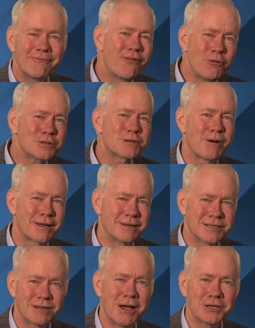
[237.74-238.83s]

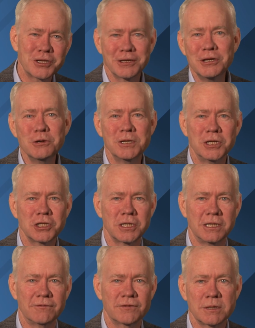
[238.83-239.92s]
Volkswagen is launching a new
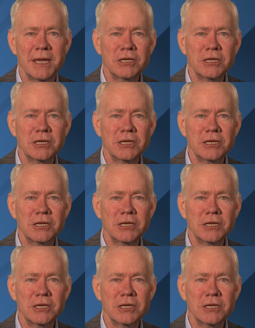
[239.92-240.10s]
initiative to